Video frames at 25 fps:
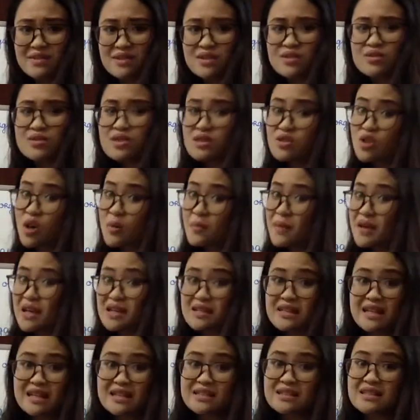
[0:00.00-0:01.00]
So the
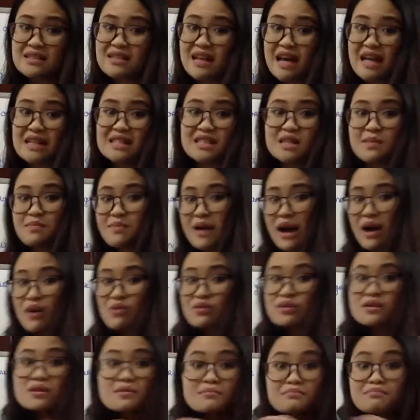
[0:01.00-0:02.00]
topic today is about
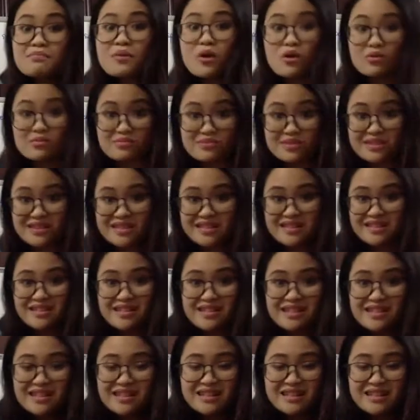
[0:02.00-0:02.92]
books.